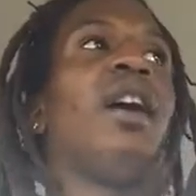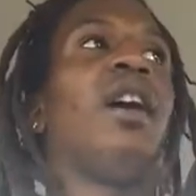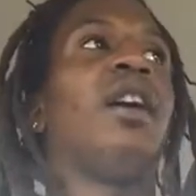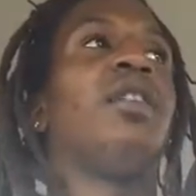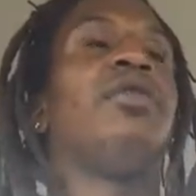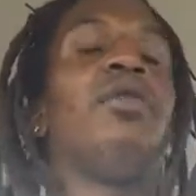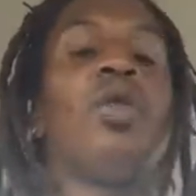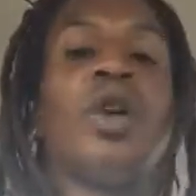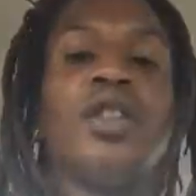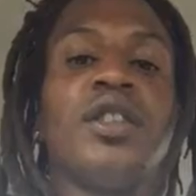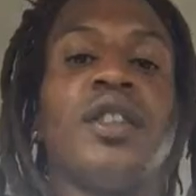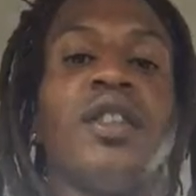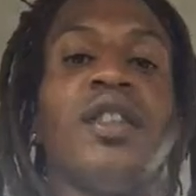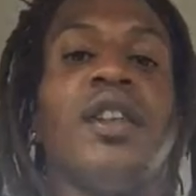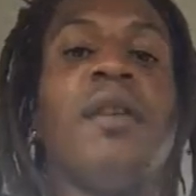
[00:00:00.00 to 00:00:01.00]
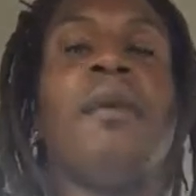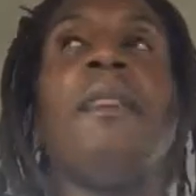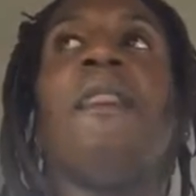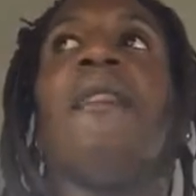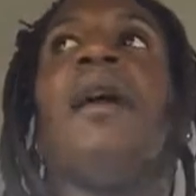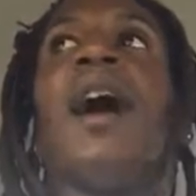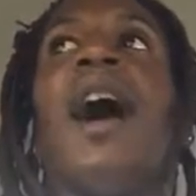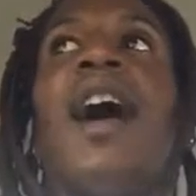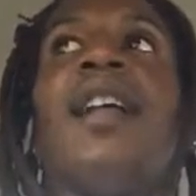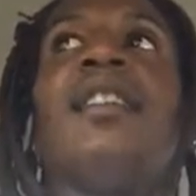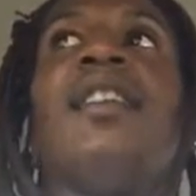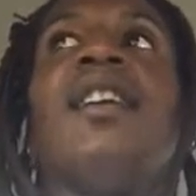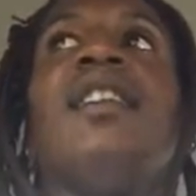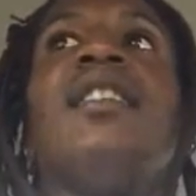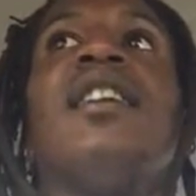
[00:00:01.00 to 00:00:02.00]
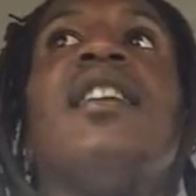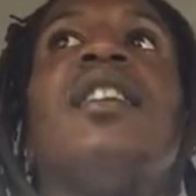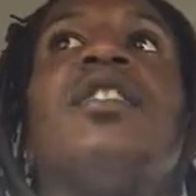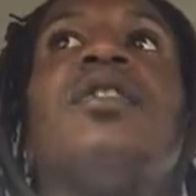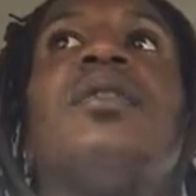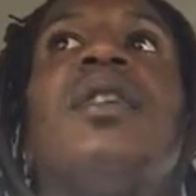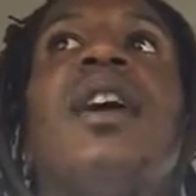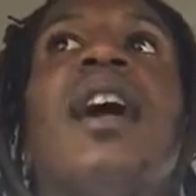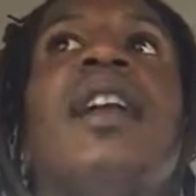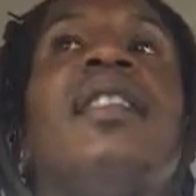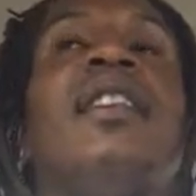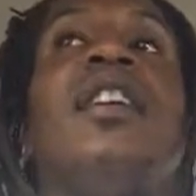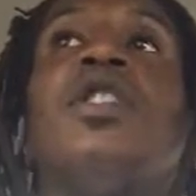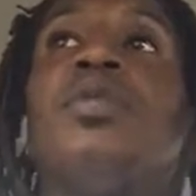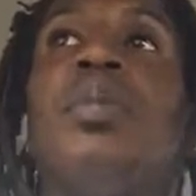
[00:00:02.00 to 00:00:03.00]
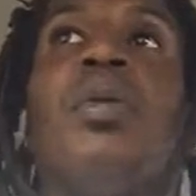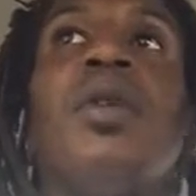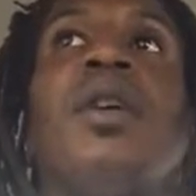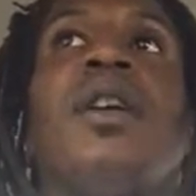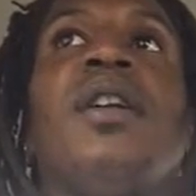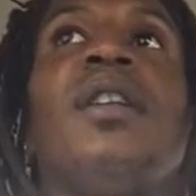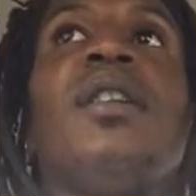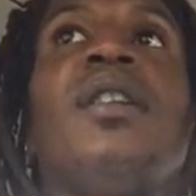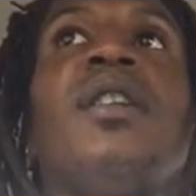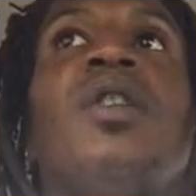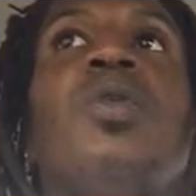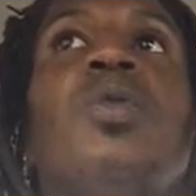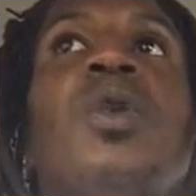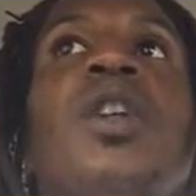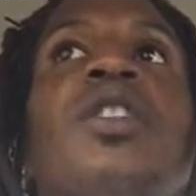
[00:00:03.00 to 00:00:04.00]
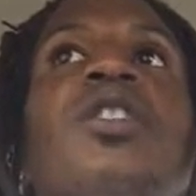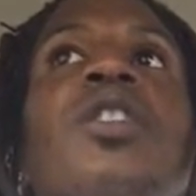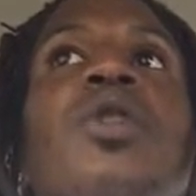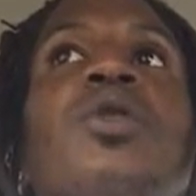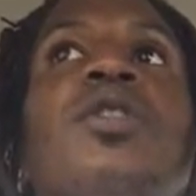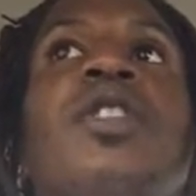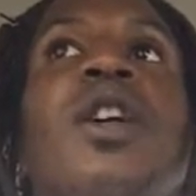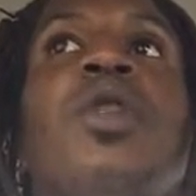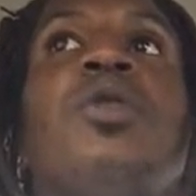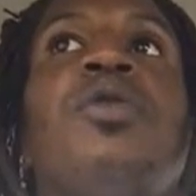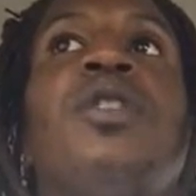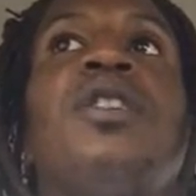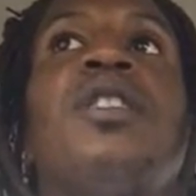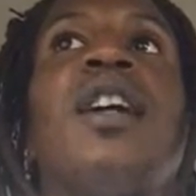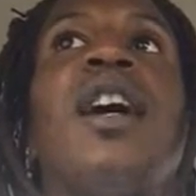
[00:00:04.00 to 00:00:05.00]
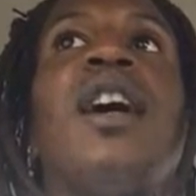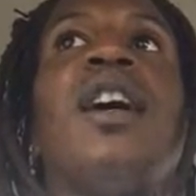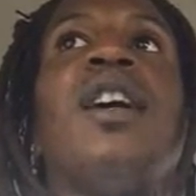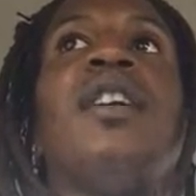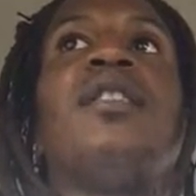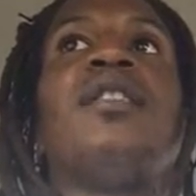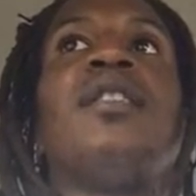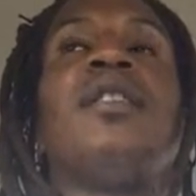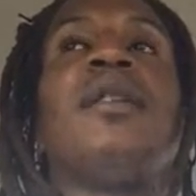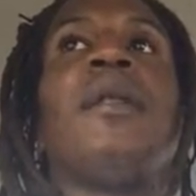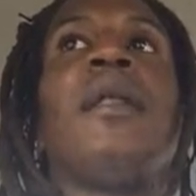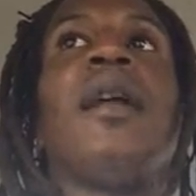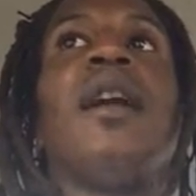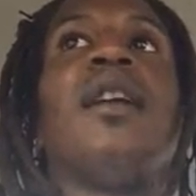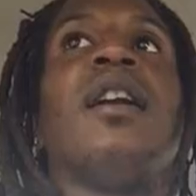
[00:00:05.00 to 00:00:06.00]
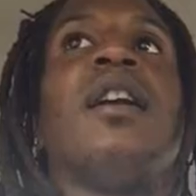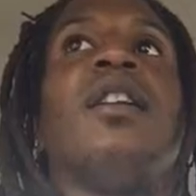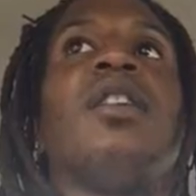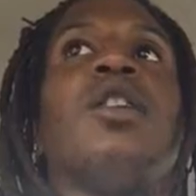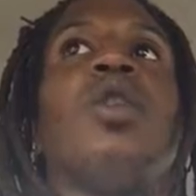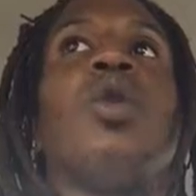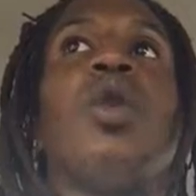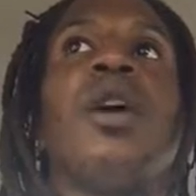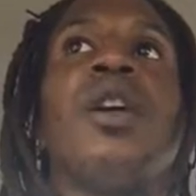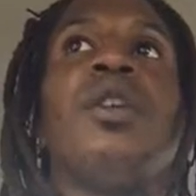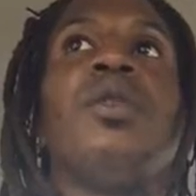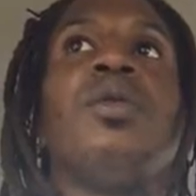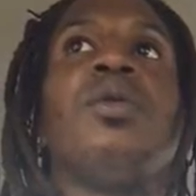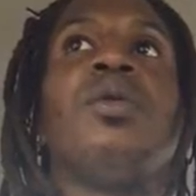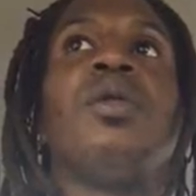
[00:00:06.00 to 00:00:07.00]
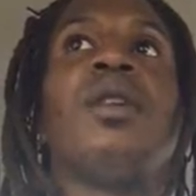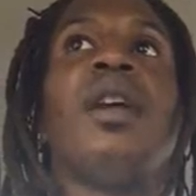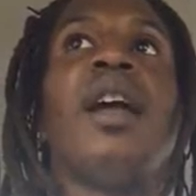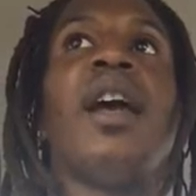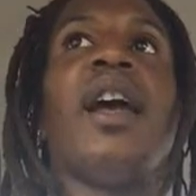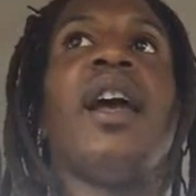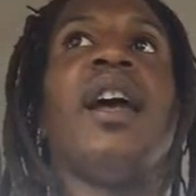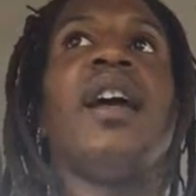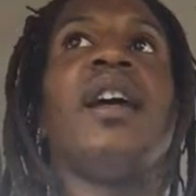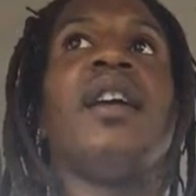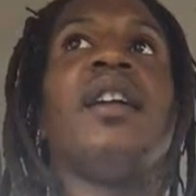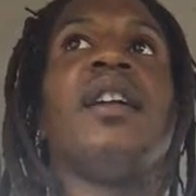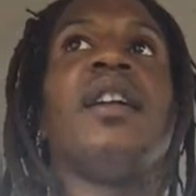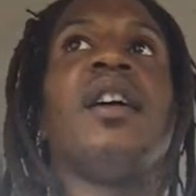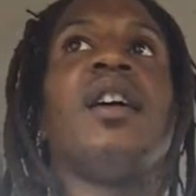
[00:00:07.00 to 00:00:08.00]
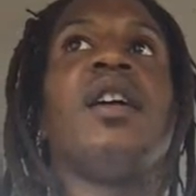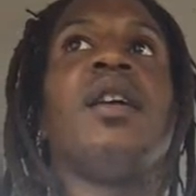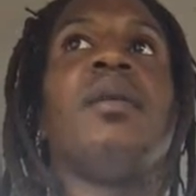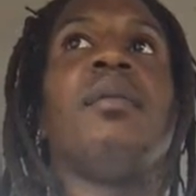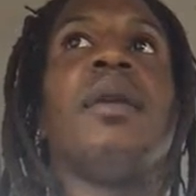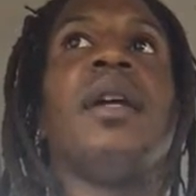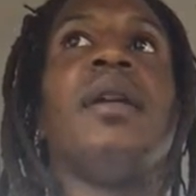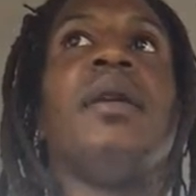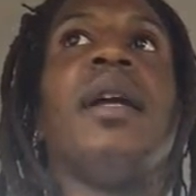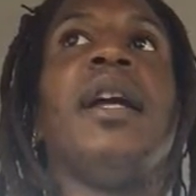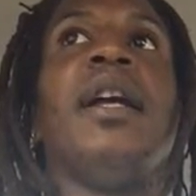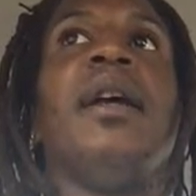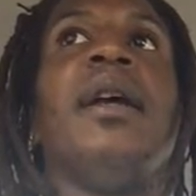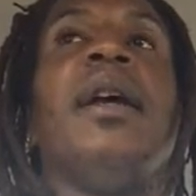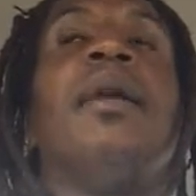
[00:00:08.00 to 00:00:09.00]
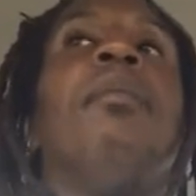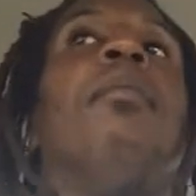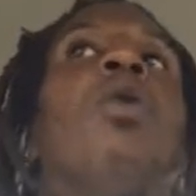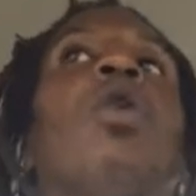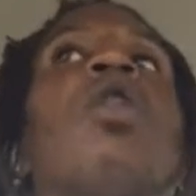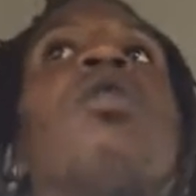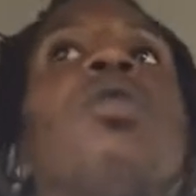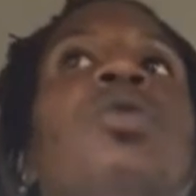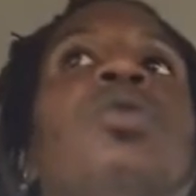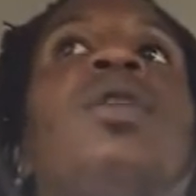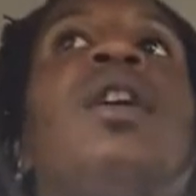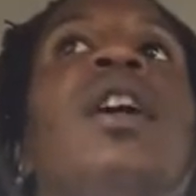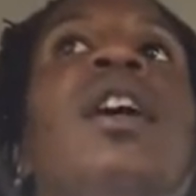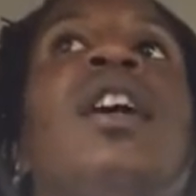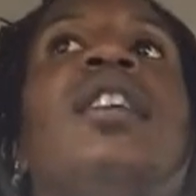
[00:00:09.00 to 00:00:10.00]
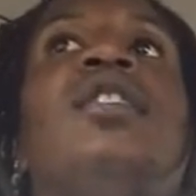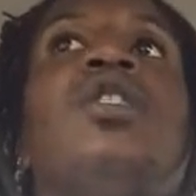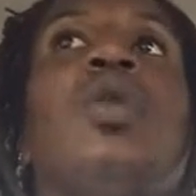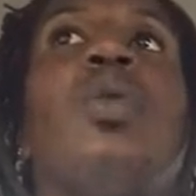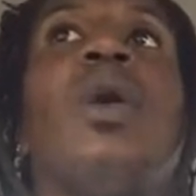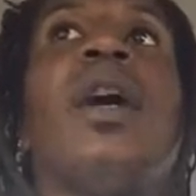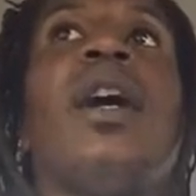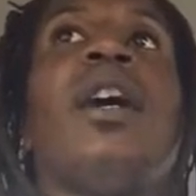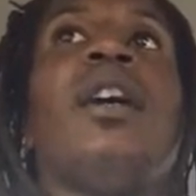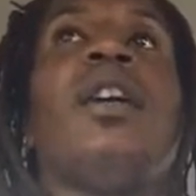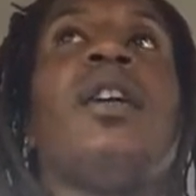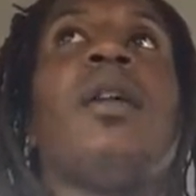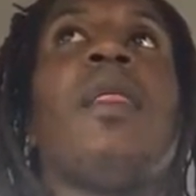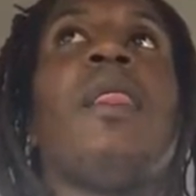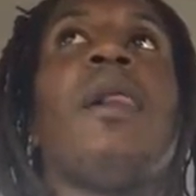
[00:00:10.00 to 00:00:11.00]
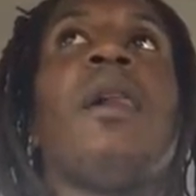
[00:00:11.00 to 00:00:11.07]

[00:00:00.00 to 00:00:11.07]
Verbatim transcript: Unfortunately, I think there's at this point we're so selfish, guys, and unloyal and um, in, in, immoral to where